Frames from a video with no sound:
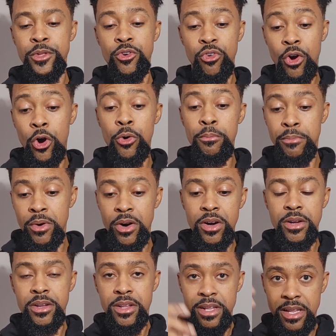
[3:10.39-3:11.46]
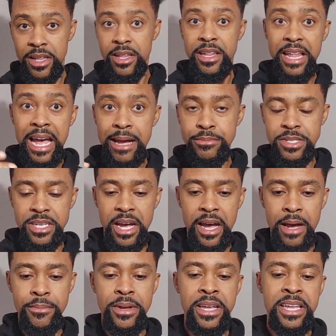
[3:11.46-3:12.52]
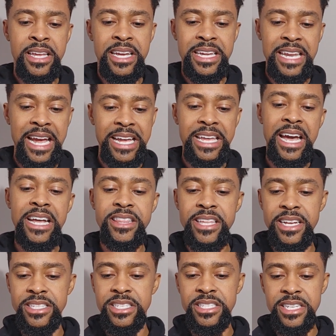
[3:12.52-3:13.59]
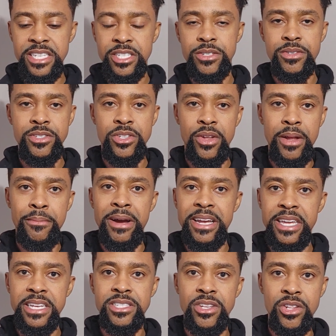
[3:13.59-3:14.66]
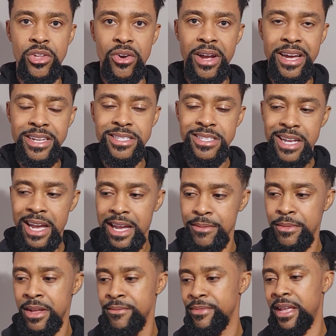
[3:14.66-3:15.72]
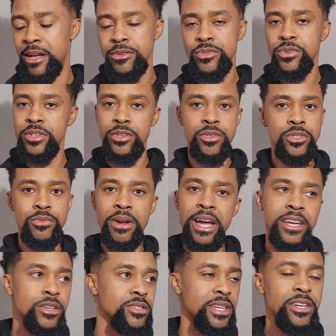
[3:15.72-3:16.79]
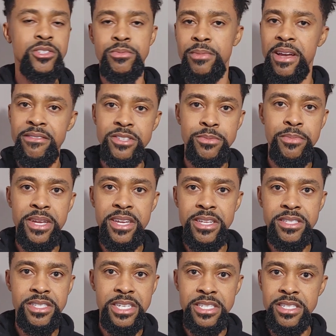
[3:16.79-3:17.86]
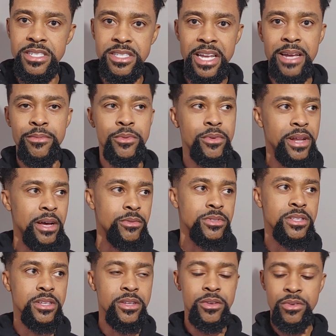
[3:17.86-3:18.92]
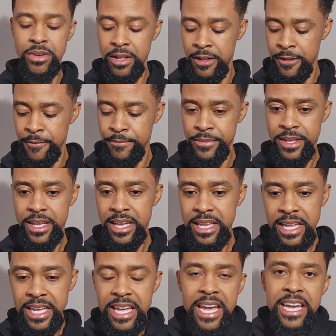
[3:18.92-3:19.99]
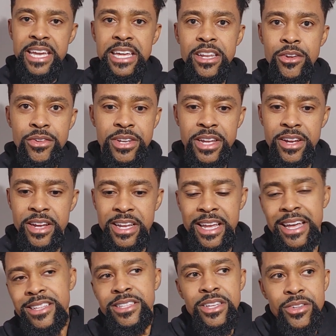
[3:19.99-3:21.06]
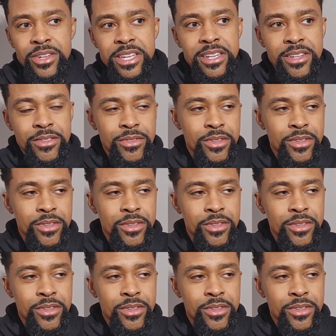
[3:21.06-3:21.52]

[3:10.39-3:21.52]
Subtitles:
Chromebook laptop, and I got that to teach so that my kids could learn how to type. I was going to use what I use. I used Mavis Beacon Teachers Type when I was little, and they can't get on there. And you need